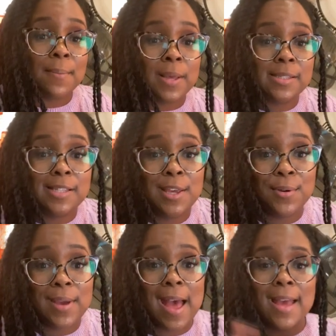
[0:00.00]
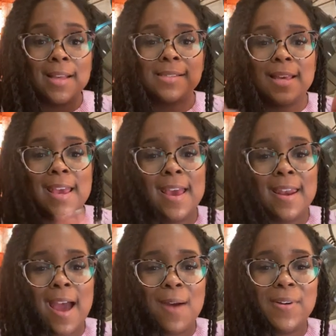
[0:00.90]
see you guys
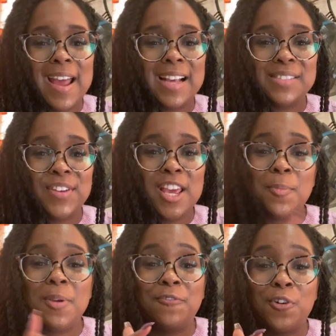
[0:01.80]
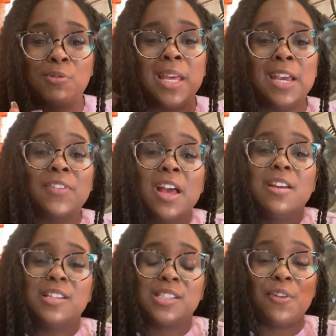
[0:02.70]
in our next video. Before you leave,
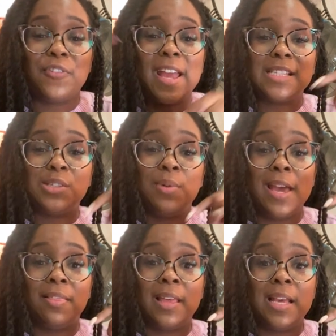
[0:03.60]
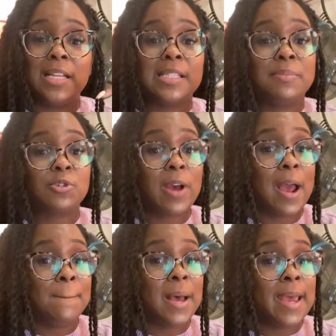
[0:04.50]
don't forget to hit the
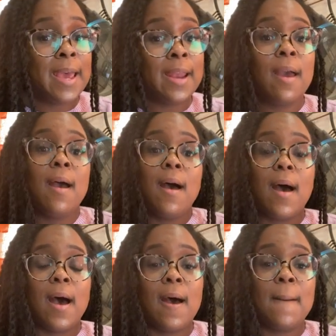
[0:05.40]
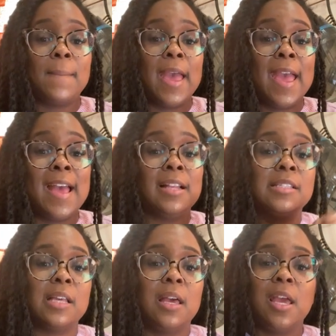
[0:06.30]
subscribe button.
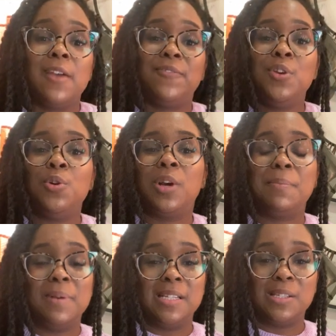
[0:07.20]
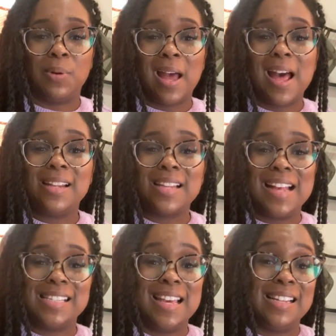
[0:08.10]
And if you could be so kind
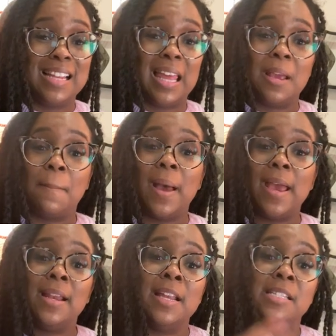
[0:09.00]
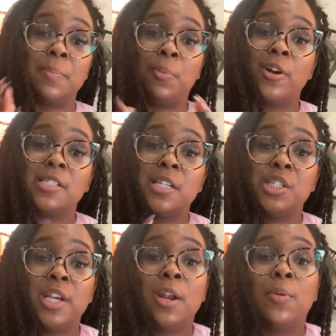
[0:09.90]
as to hit the like button, it supports the
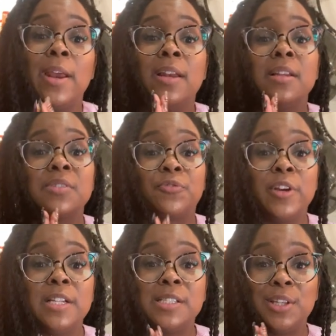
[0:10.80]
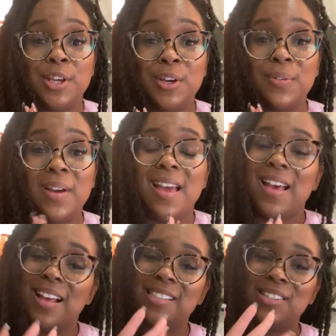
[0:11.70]
channel and it is free to you.
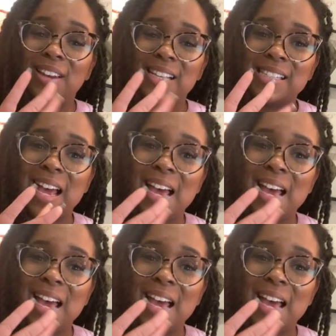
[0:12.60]
Until next time.